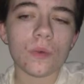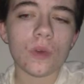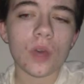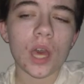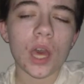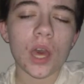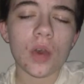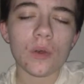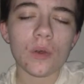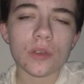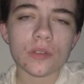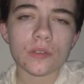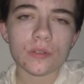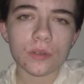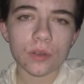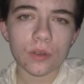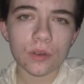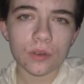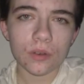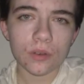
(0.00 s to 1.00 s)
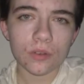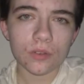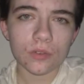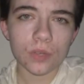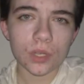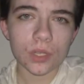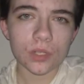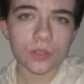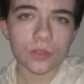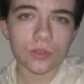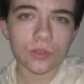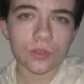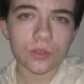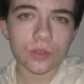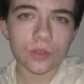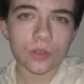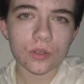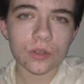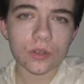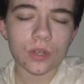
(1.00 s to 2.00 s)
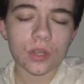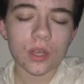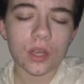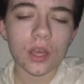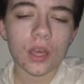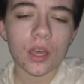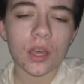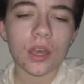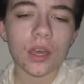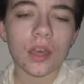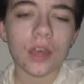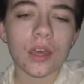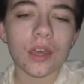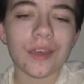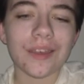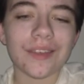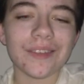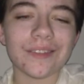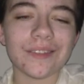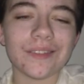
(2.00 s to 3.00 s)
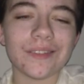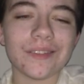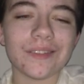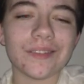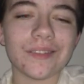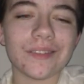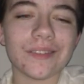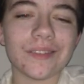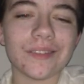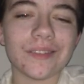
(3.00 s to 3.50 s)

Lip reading: how I started to transition, is